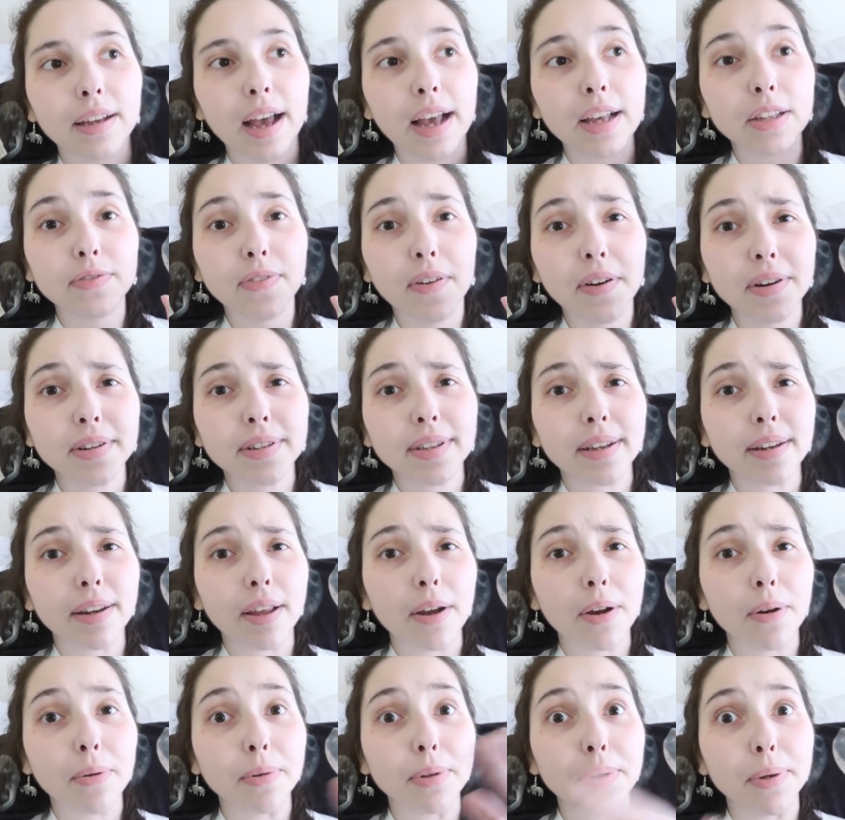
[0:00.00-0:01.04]
As far as I
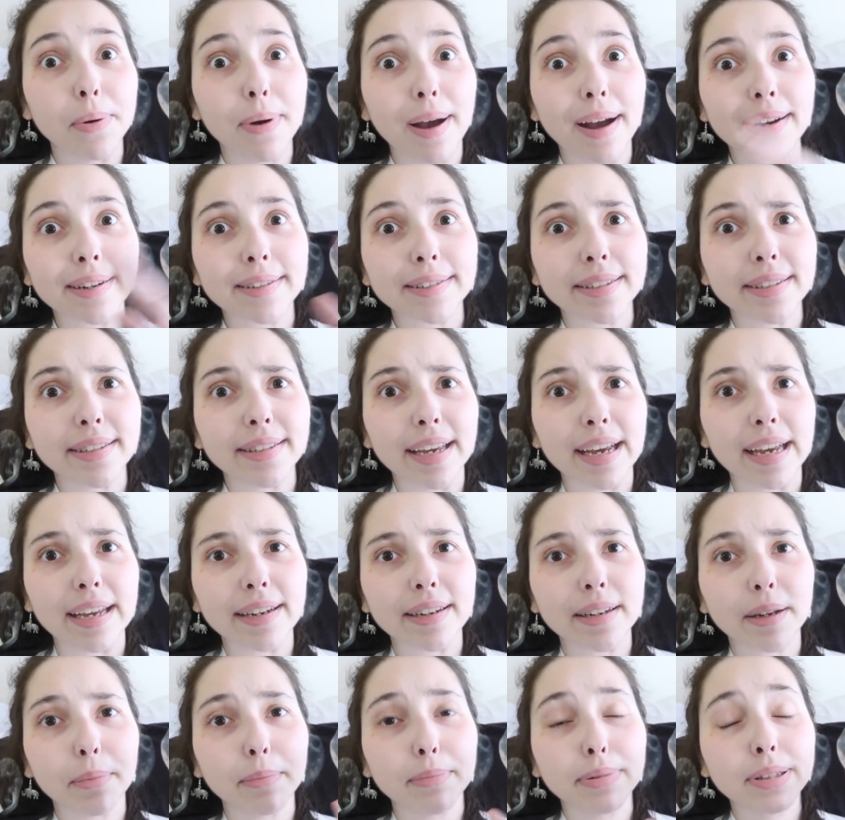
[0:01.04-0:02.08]
know, you actually
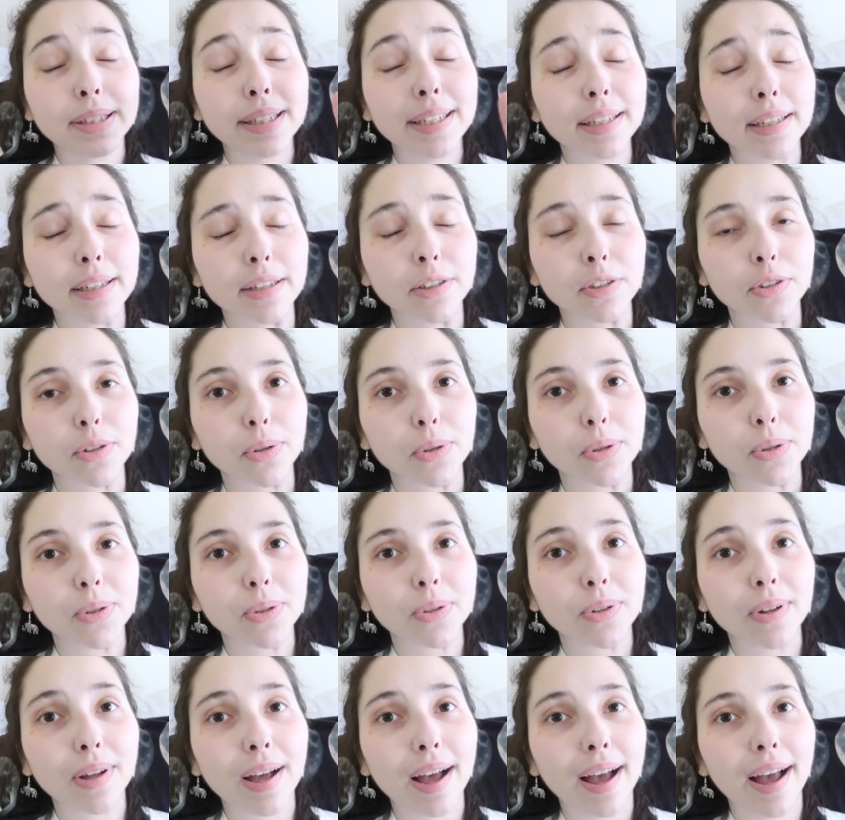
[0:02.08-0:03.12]
get complete
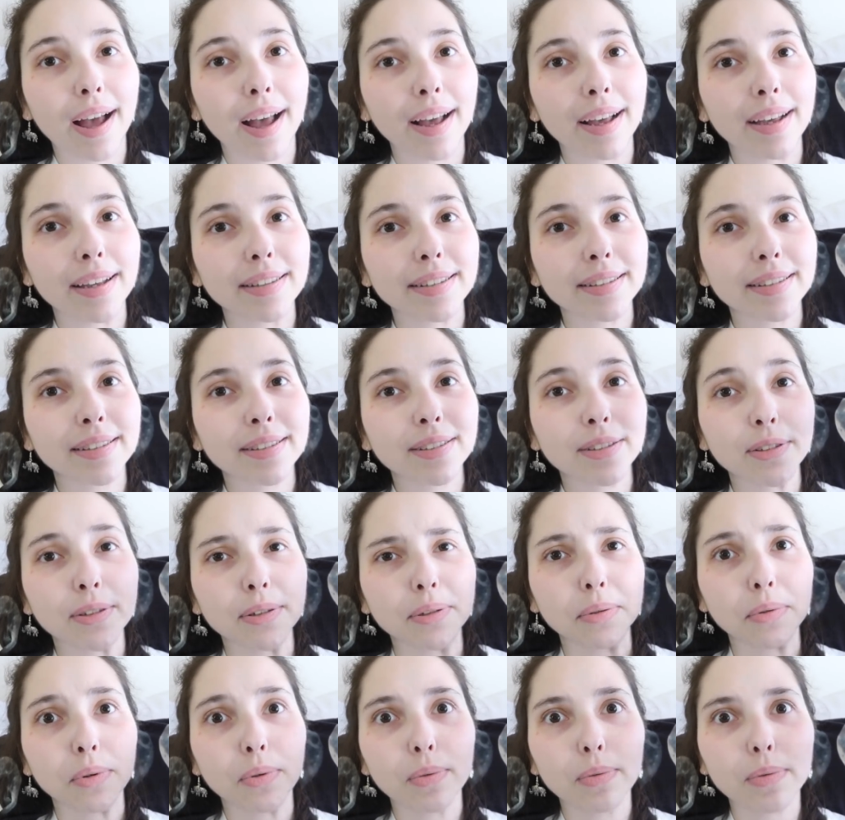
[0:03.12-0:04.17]
control as
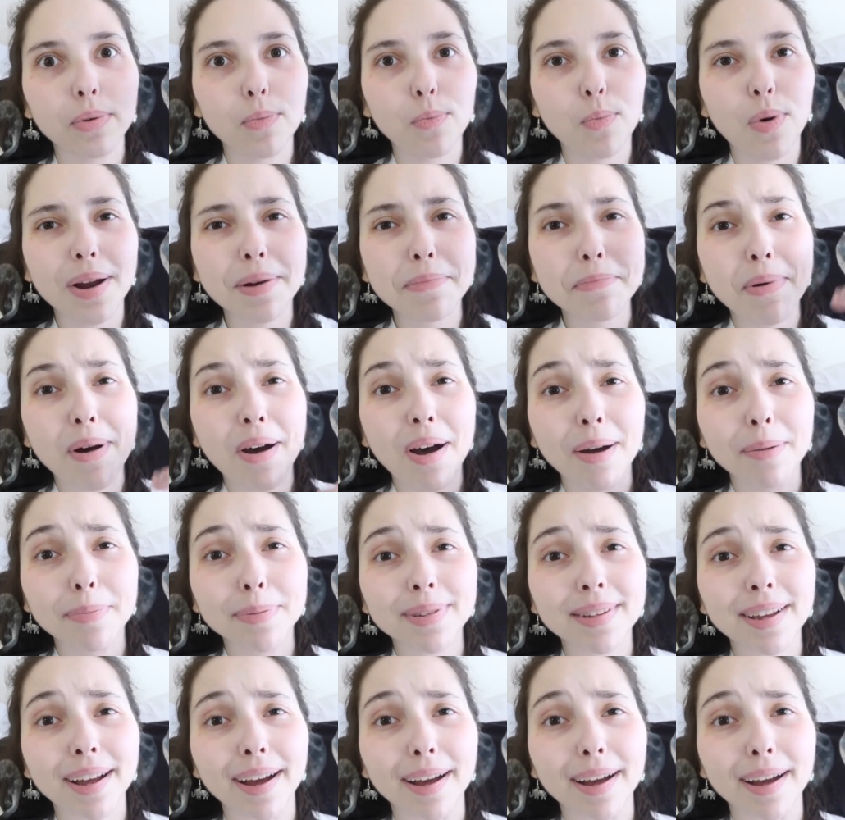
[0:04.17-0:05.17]
to what pops